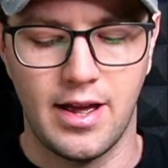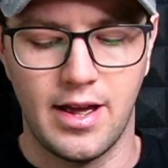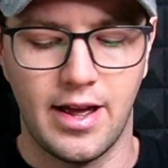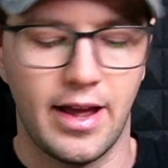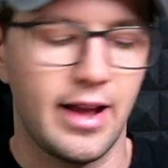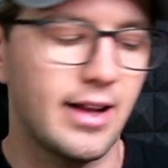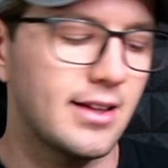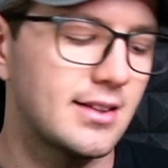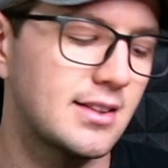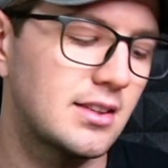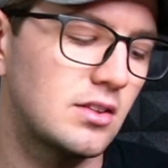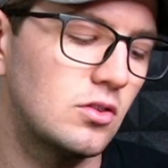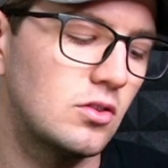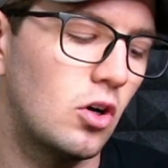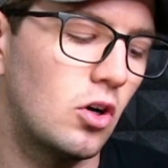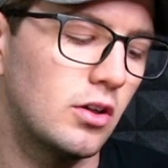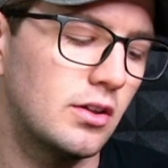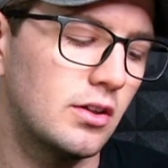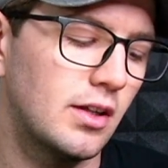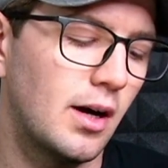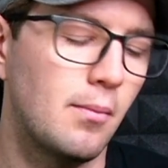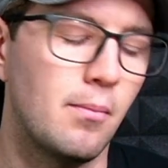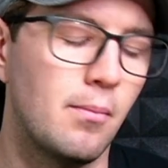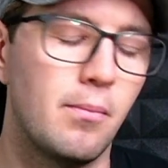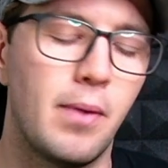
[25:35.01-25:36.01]
It's
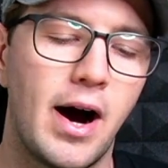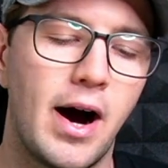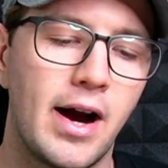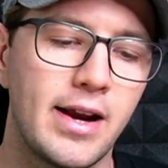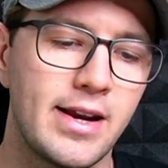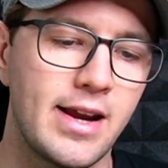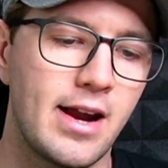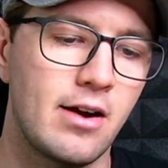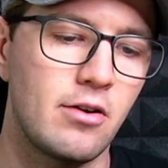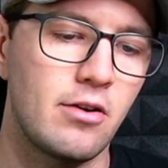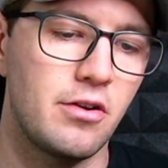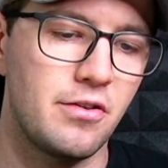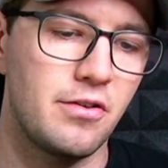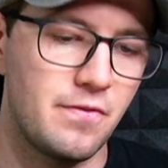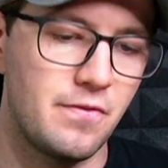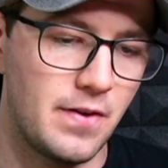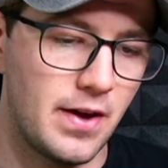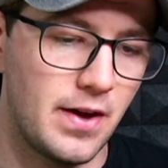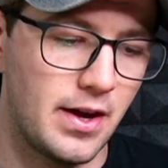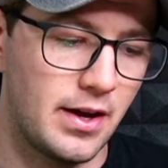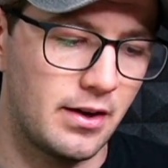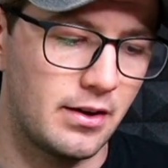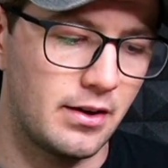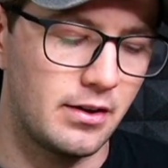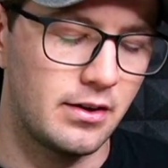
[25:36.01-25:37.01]
not a binary
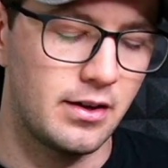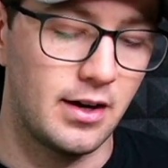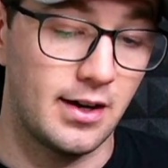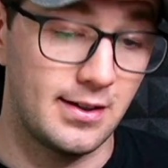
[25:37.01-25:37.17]
thing.